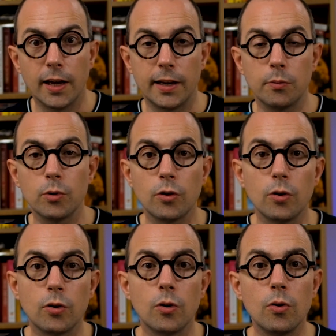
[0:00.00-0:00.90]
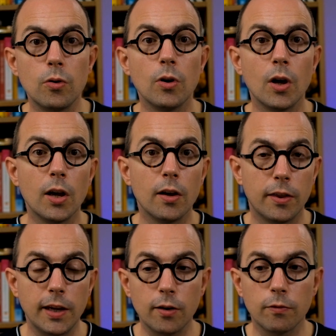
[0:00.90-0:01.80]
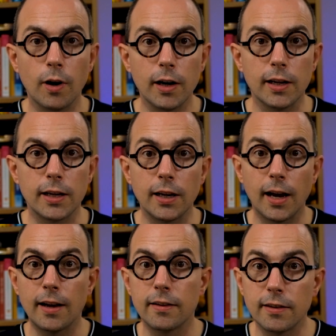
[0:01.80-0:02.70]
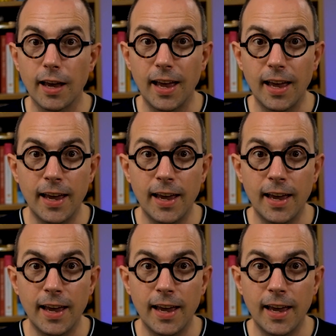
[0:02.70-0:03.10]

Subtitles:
and I want you to think of writing as